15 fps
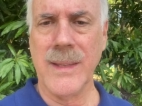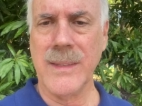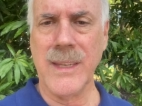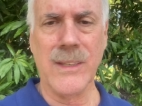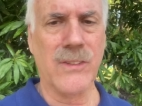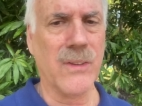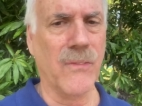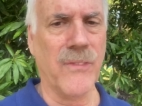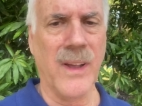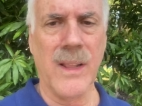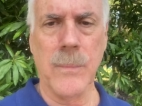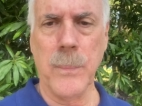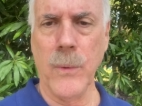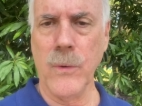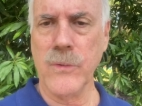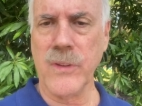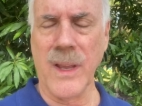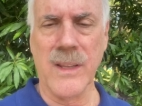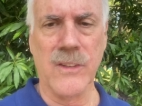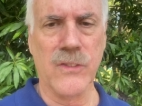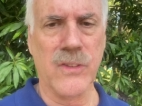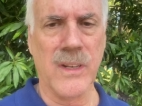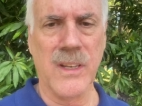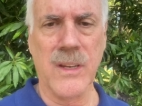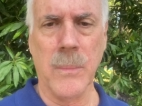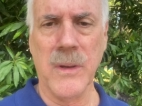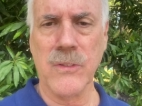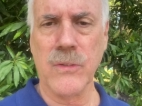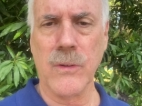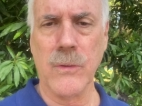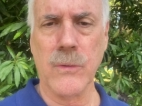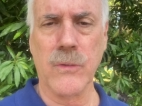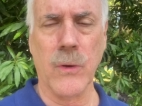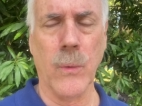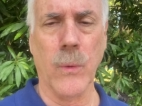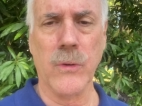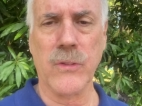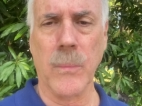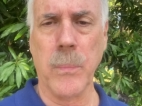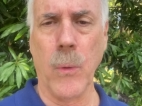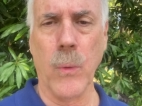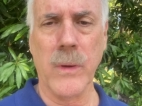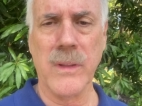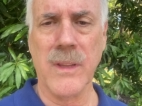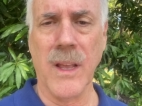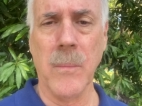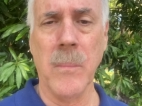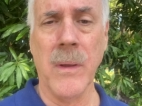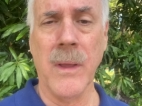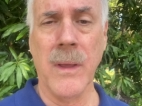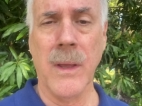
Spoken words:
These developers and the city commissioners who are supporting them